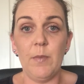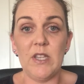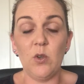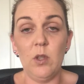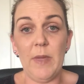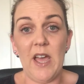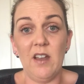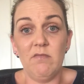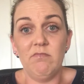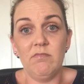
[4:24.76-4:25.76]
It's all
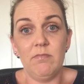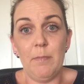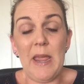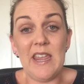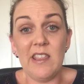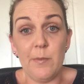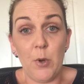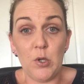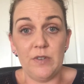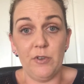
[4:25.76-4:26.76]
about making the
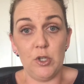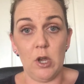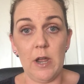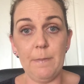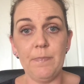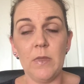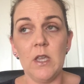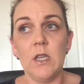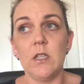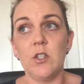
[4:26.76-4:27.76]
most of your time.
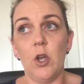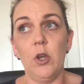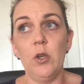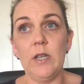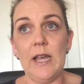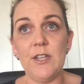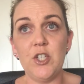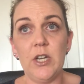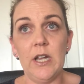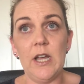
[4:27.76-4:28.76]
So
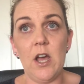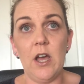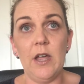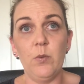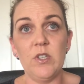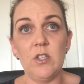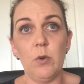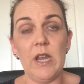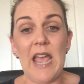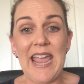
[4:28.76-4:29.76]
last year I was
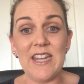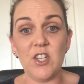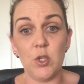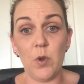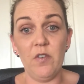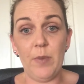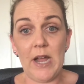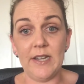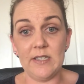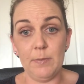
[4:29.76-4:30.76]
doing 8 to 12
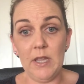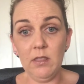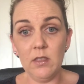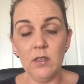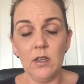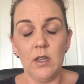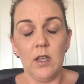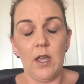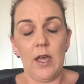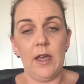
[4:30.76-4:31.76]
parties a month.
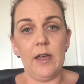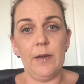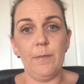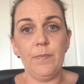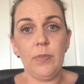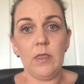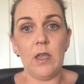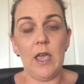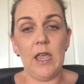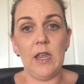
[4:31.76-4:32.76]

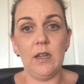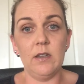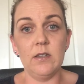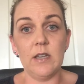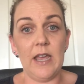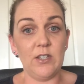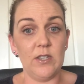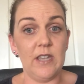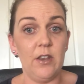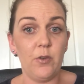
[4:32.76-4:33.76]
And as I
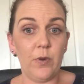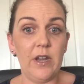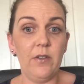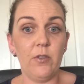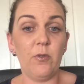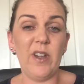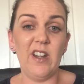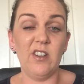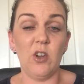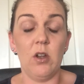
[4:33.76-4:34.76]
said, three
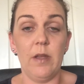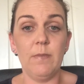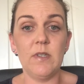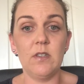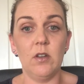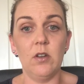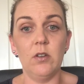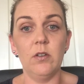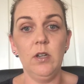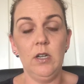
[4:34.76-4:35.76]
at a time.
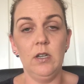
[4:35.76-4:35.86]
So